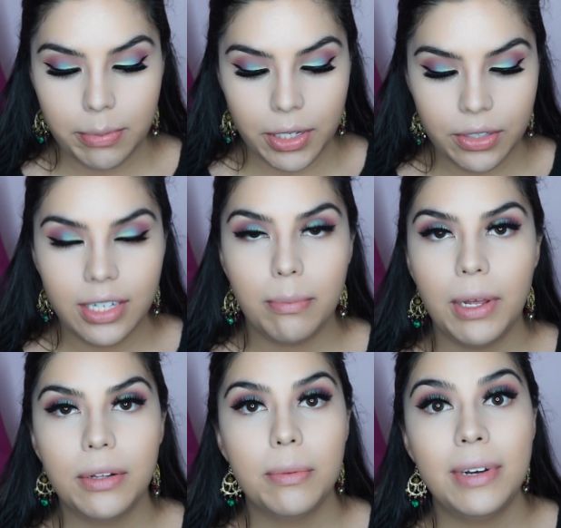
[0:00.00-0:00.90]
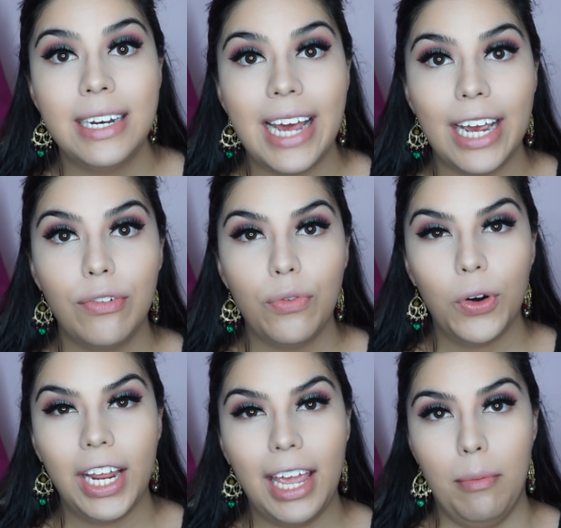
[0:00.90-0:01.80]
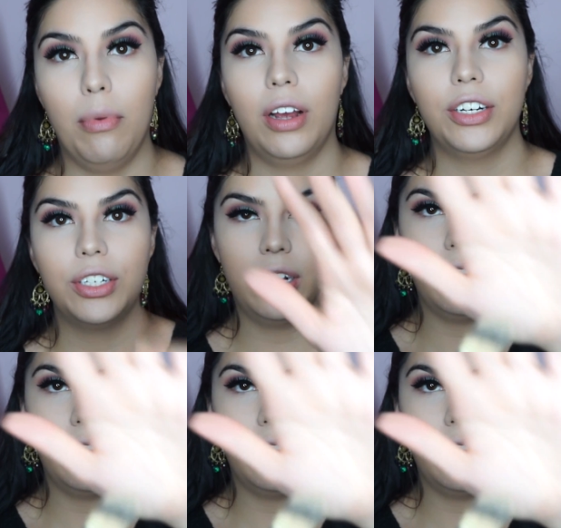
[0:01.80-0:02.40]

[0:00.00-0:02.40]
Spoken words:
to be using a Beldum 948 brush.